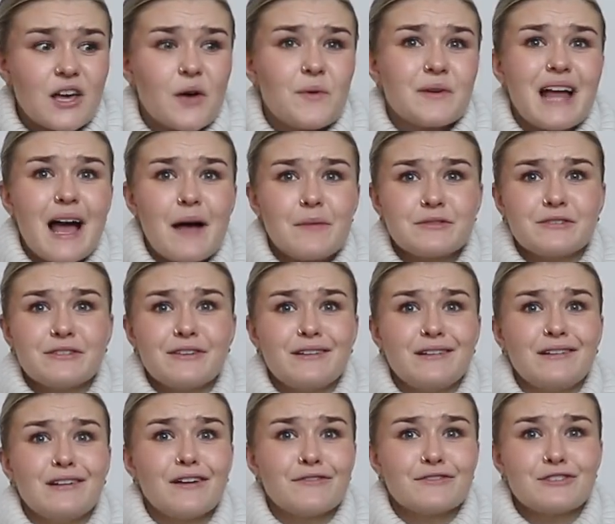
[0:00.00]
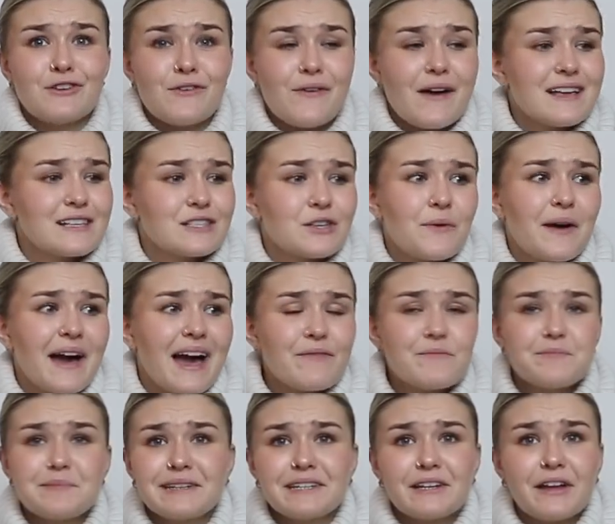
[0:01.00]
I would absolutely love to do that. So I
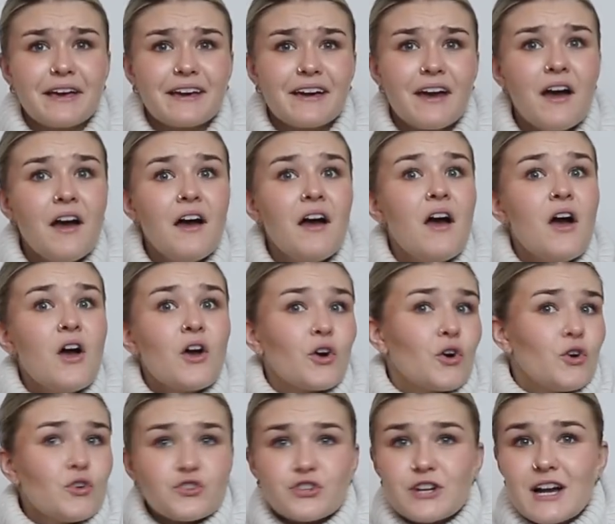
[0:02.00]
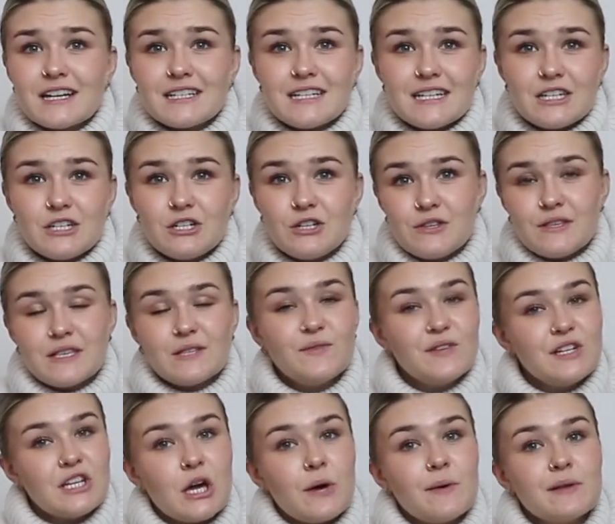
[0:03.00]
haven't been like contracted to do this
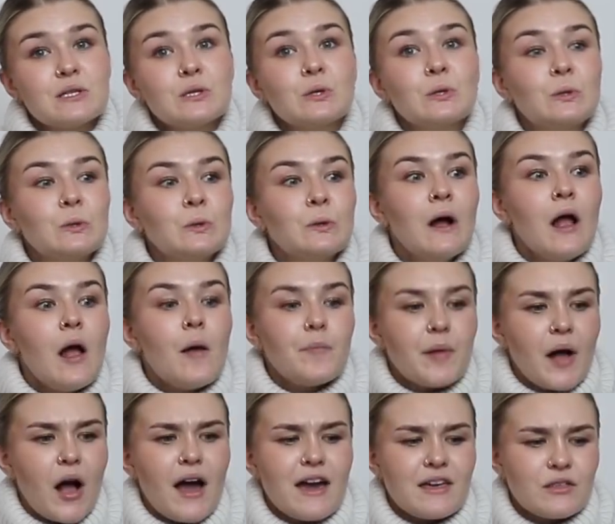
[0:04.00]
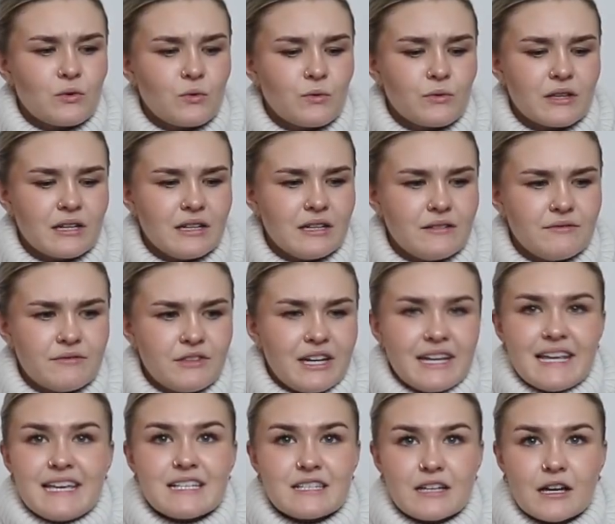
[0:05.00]
video at all, but I thought the
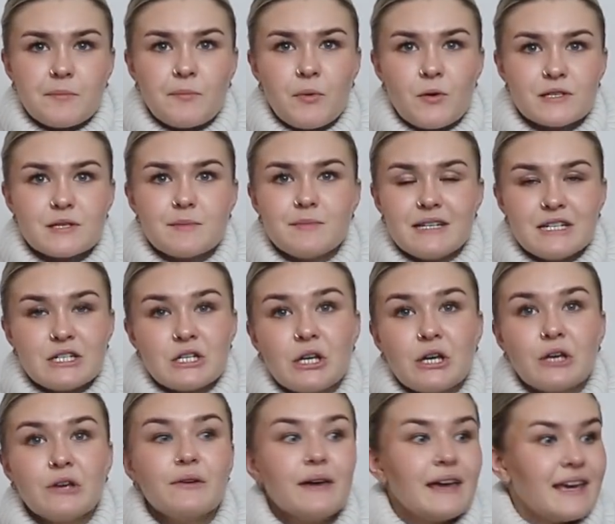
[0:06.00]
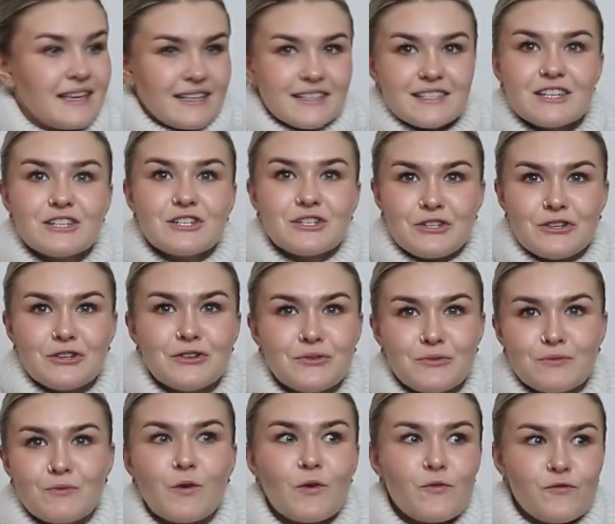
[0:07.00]
least I could possibly do is
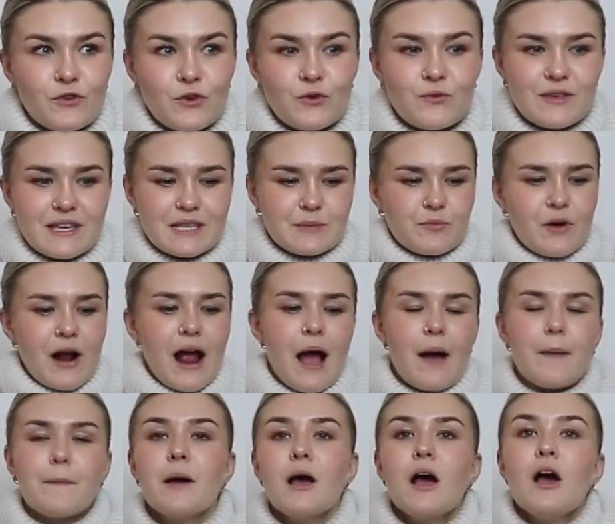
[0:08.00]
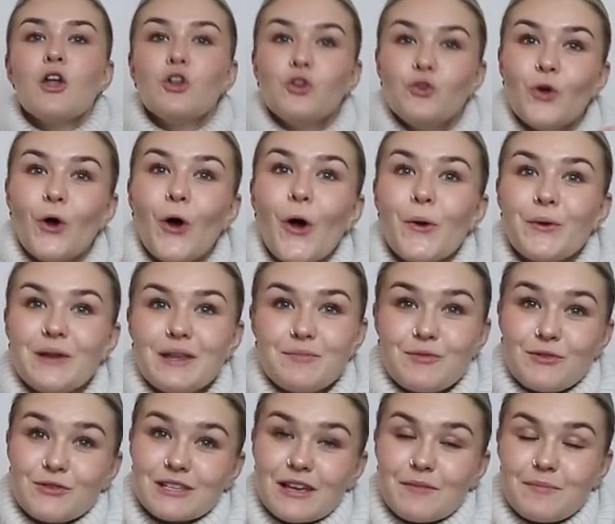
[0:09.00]
to review this pram, not only
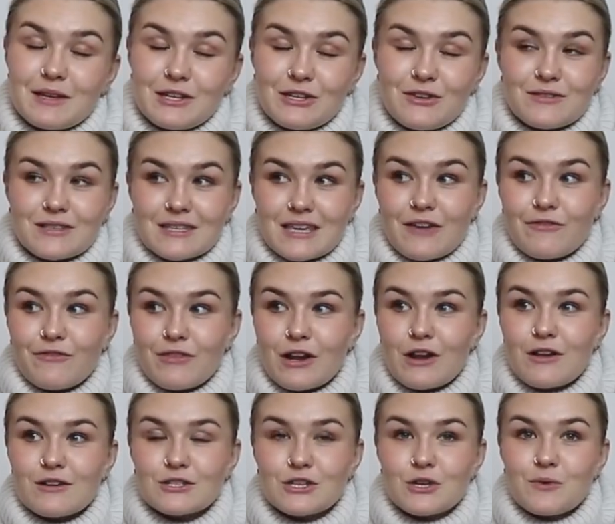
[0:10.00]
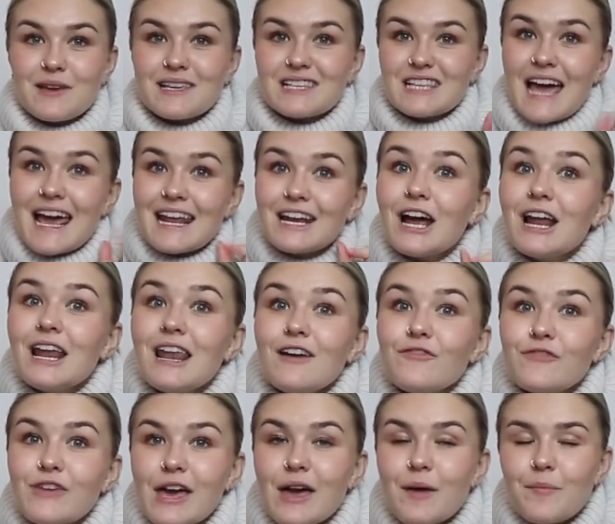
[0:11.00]
because I've been using it for the last 2 weeks and I
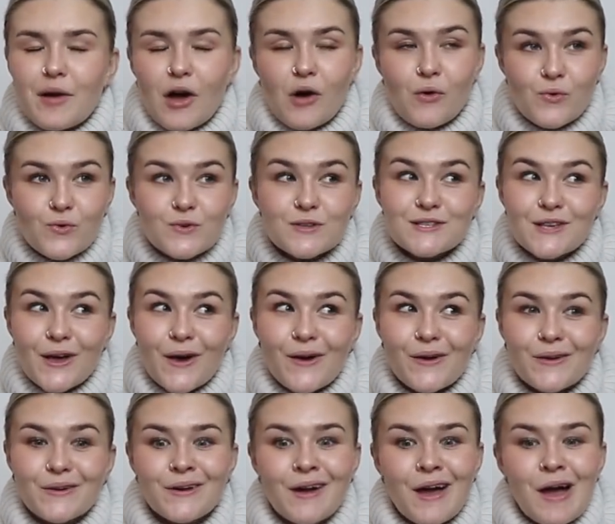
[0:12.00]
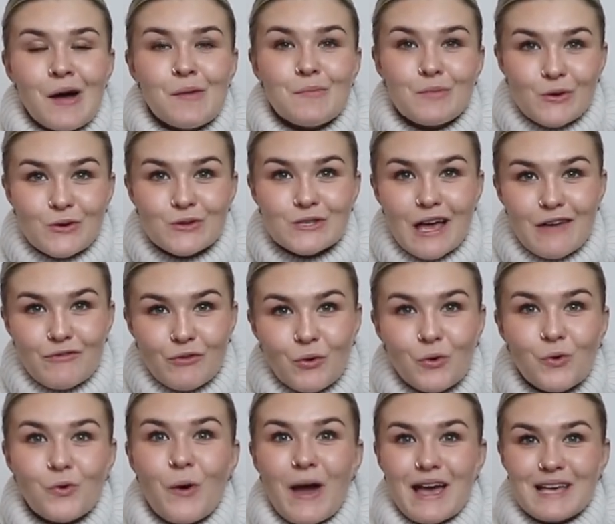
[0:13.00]
love it, but also because I've
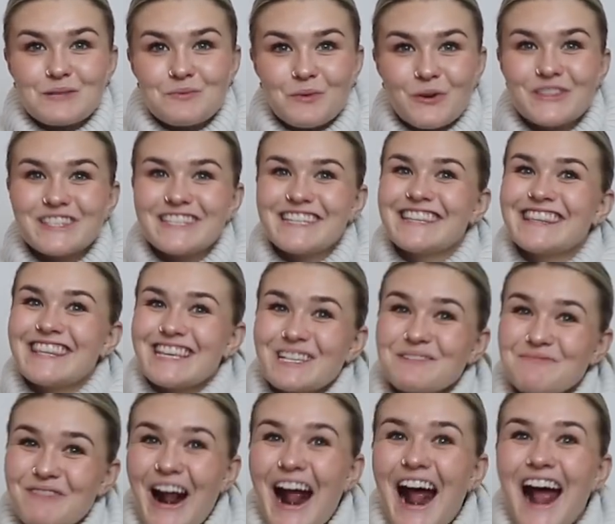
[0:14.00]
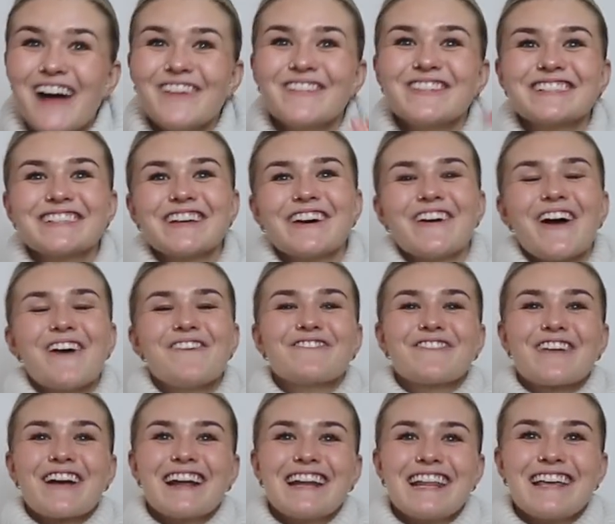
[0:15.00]
always wanted this pram. So I'm
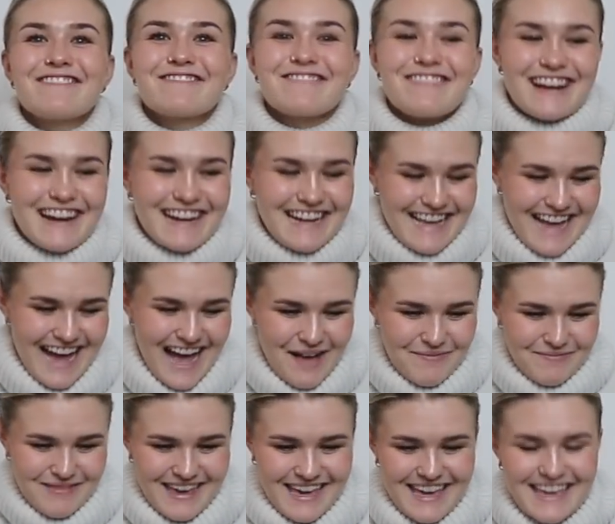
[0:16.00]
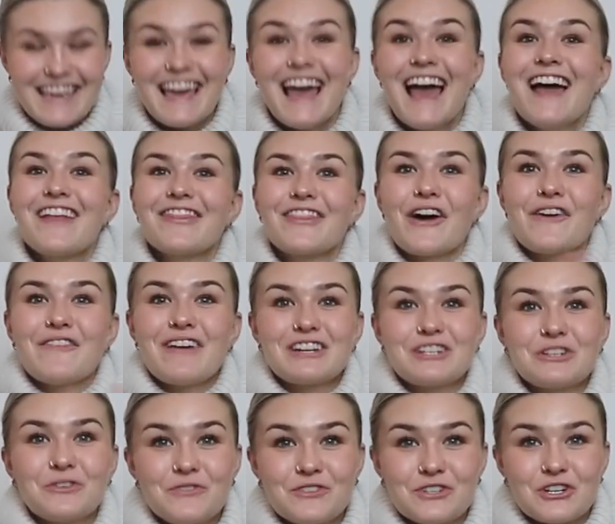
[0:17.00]
really, really happy that I've
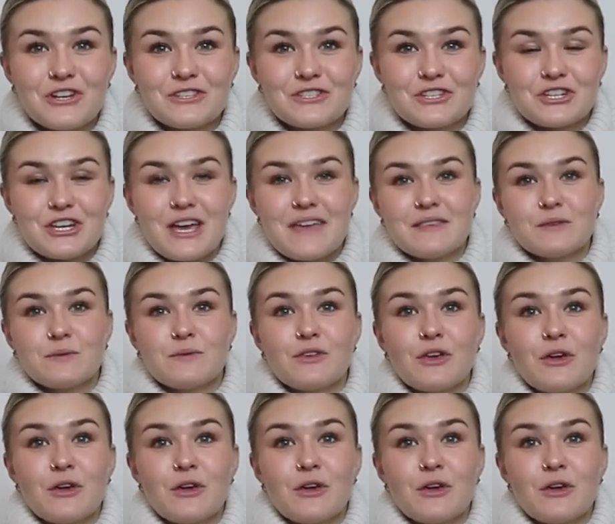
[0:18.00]
actually got the chance to share this with